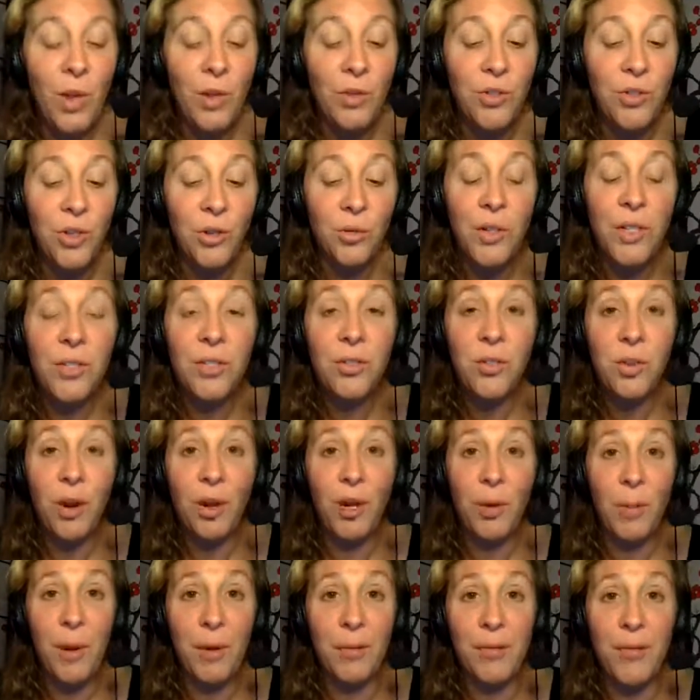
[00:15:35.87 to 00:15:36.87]
So let's
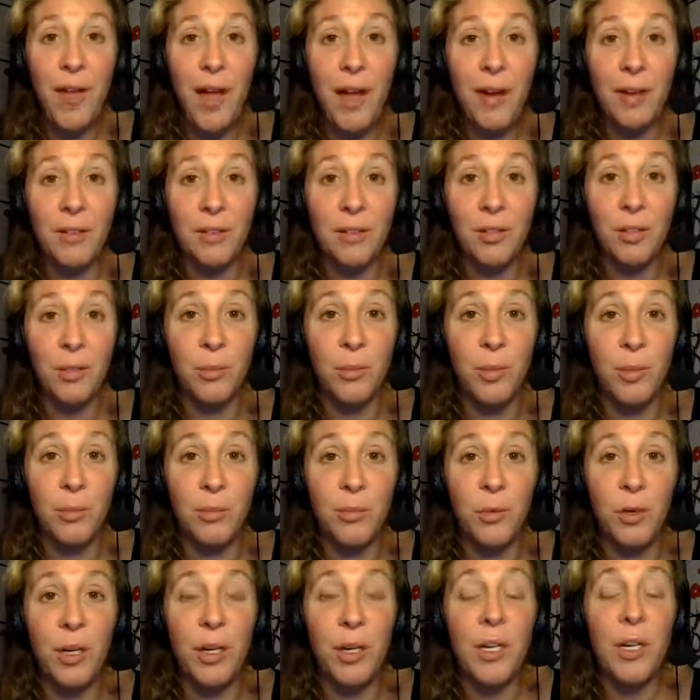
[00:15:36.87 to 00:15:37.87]
talk about that a little bit
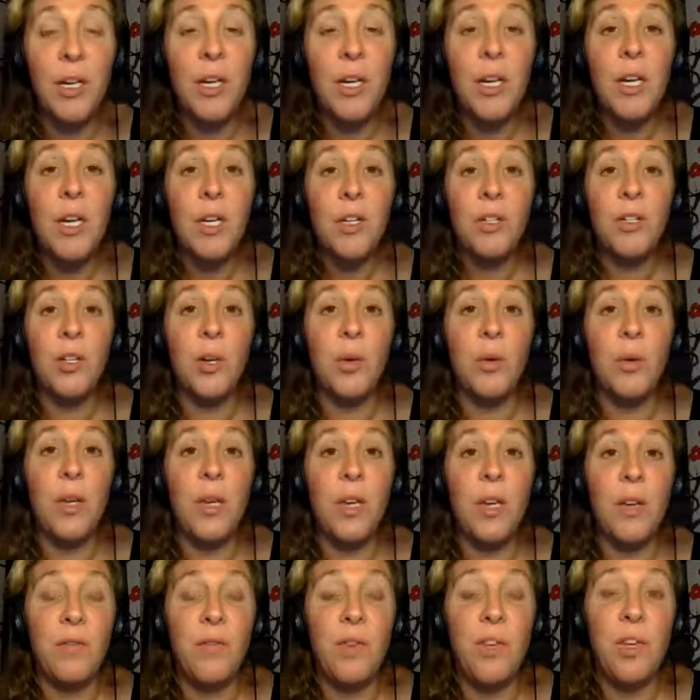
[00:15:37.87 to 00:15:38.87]
more. So
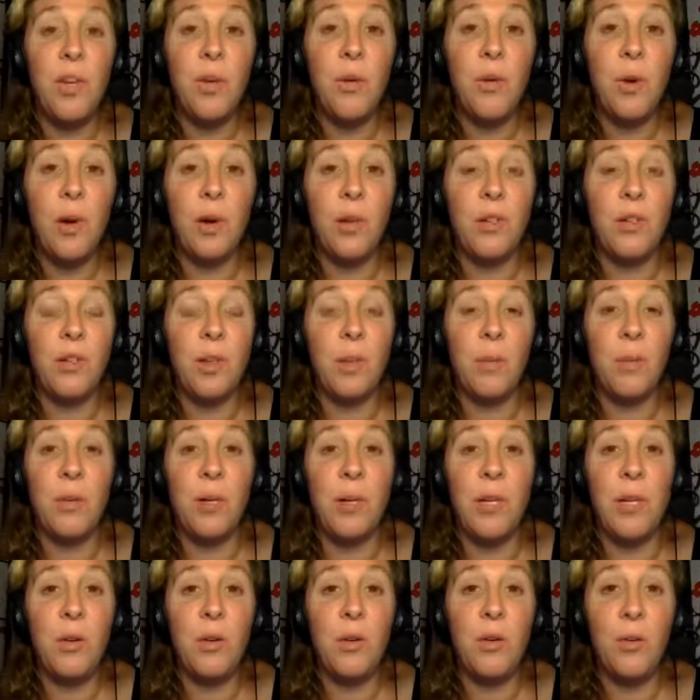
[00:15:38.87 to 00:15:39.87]
if you are
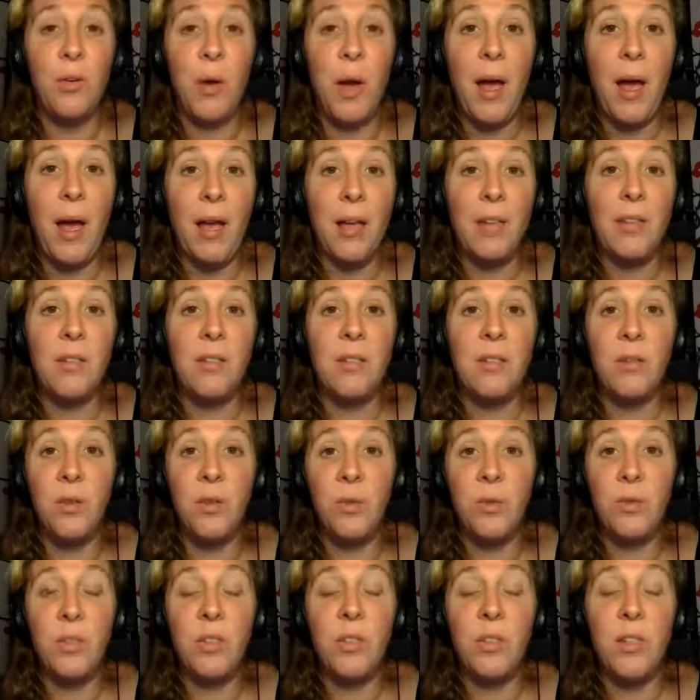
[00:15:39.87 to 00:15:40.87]
somebody who has
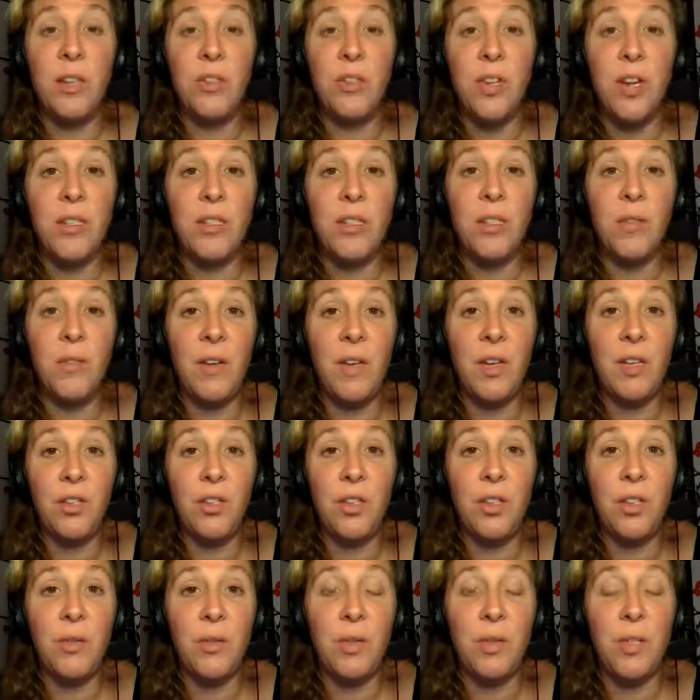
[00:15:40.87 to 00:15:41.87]
those digestive
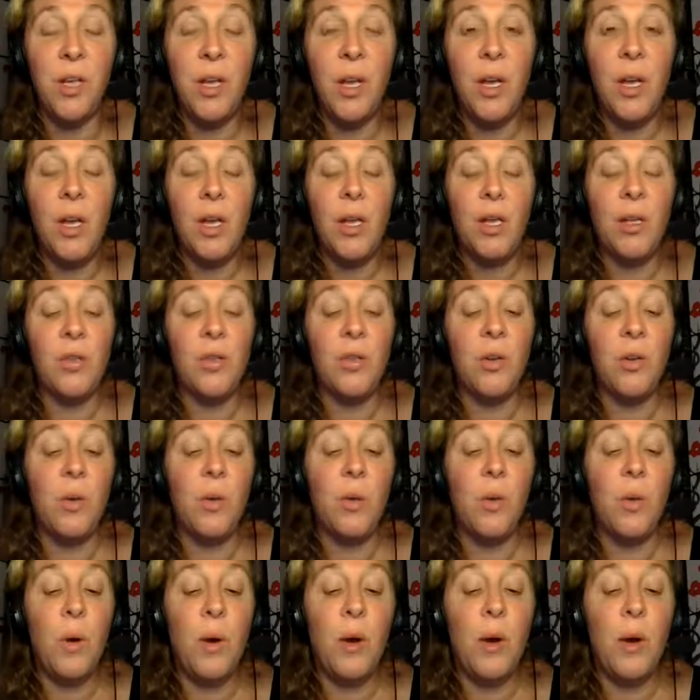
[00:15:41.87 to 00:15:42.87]
issues,
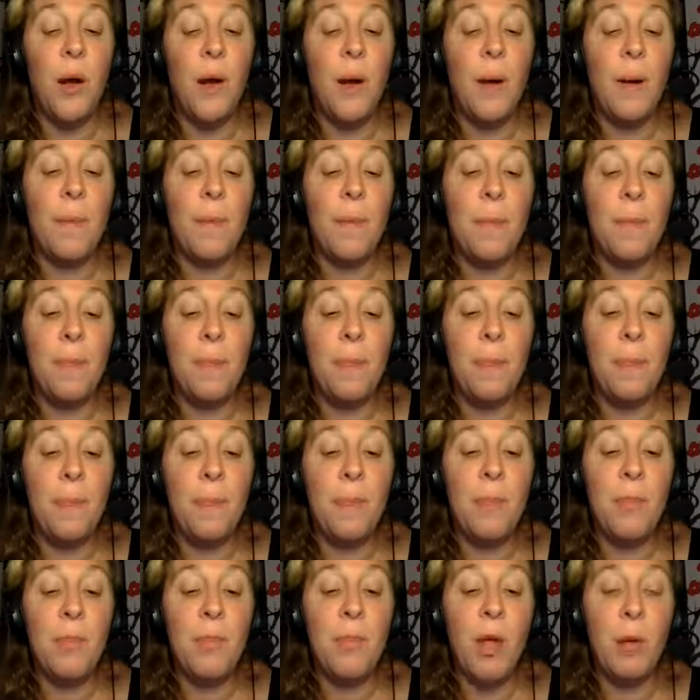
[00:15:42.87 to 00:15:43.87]
so
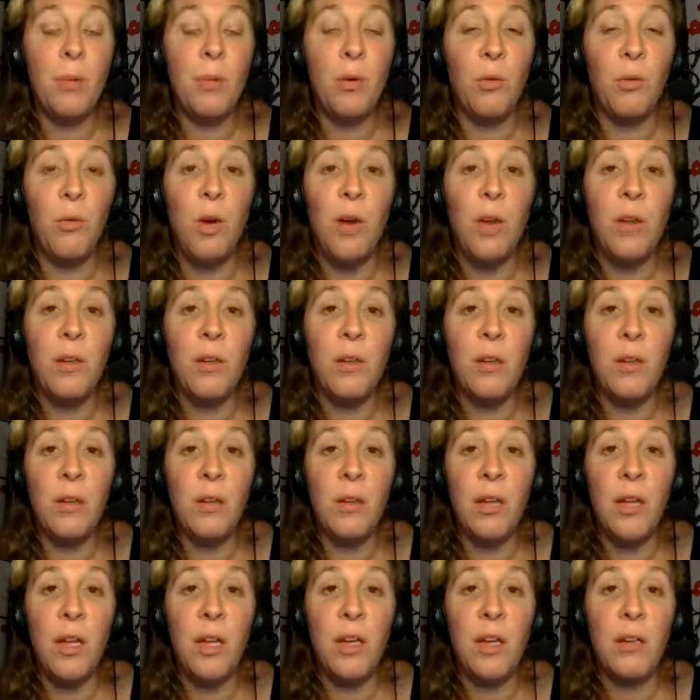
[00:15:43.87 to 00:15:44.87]
number one,
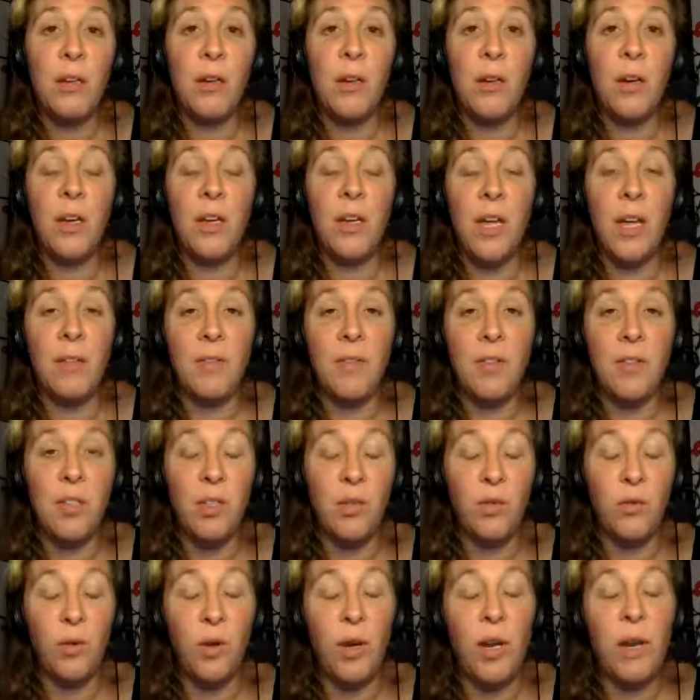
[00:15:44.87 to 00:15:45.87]
and again, this
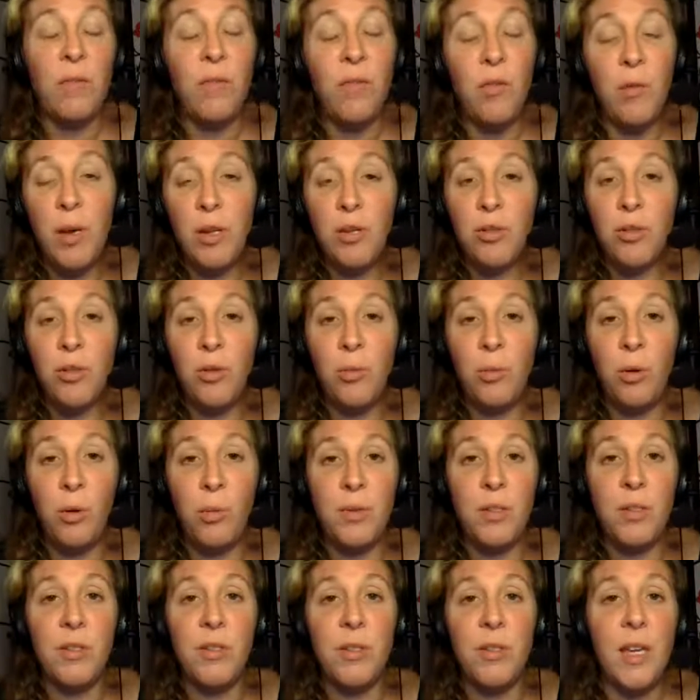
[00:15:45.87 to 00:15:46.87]
is for informational
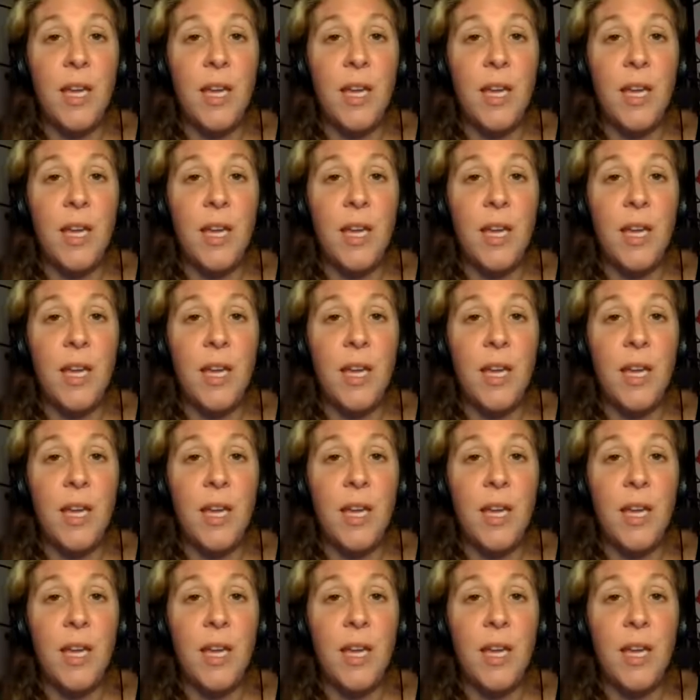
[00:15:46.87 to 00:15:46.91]
purposes.